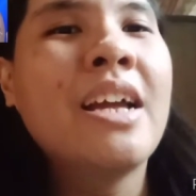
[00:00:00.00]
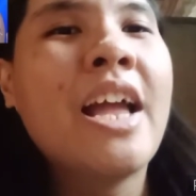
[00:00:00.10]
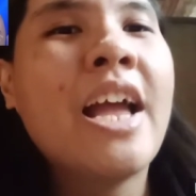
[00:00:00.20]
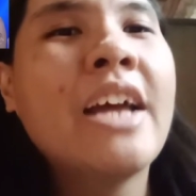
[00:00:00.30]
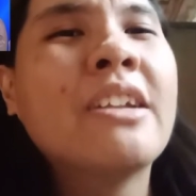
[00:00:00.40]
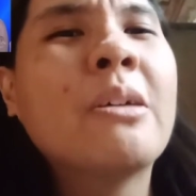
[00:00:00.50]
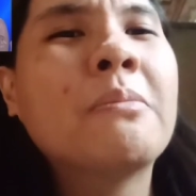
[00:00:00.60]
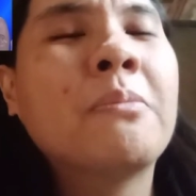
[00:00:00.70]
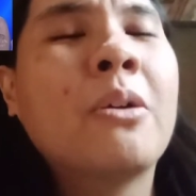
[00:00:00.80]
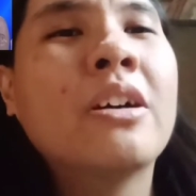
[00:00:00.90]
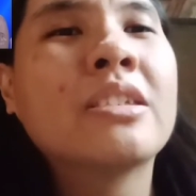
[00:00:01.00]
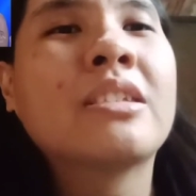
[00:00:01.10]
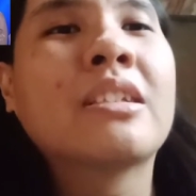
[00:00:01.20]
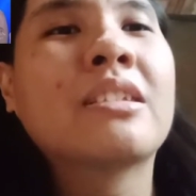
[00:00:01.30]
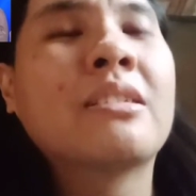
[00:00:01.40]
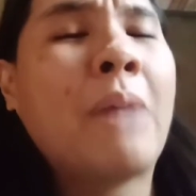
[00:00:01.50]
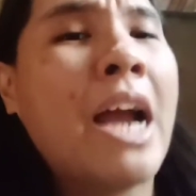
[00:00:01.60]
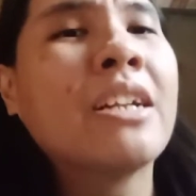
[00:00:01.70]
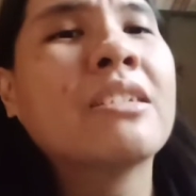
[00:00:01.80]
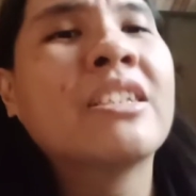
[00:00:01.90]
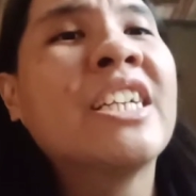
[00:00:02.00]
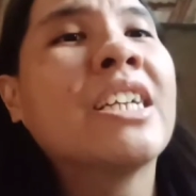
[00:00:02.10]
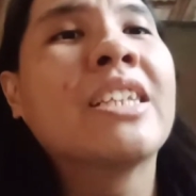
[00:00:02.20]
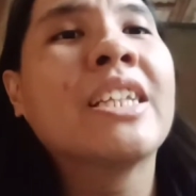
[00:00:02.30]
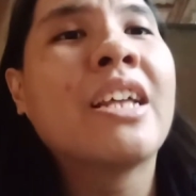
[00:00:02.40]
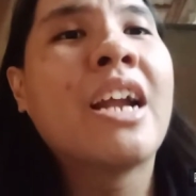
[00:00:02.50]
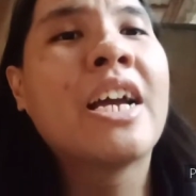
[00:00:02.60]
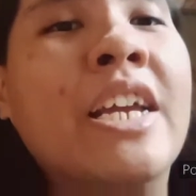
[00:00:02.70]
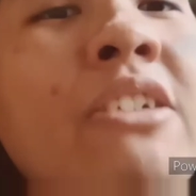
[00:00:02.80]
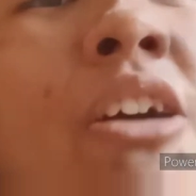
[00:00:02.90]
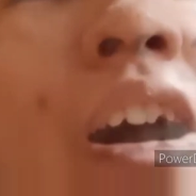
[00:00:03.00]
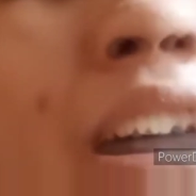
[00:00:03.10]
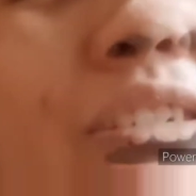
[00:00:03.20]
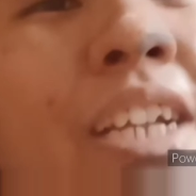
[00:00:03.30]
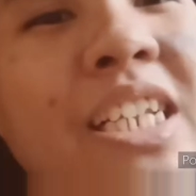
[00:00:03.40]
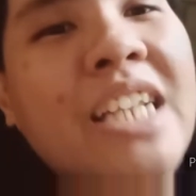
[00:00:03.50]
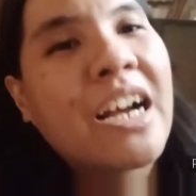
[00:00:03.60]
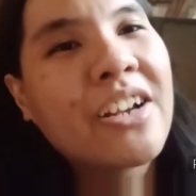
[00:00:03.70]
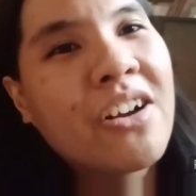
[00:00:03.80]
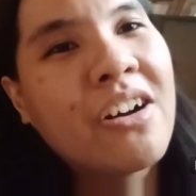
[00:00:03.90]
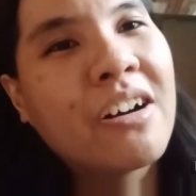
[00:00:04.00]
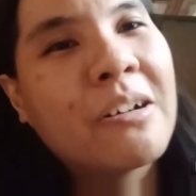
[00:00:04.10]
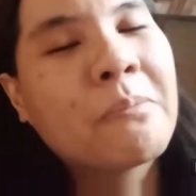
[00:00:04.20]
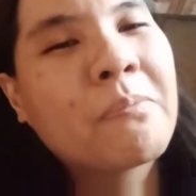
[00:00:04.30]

And of course, the final 3 na titira, Hyeon. Ready na kayo?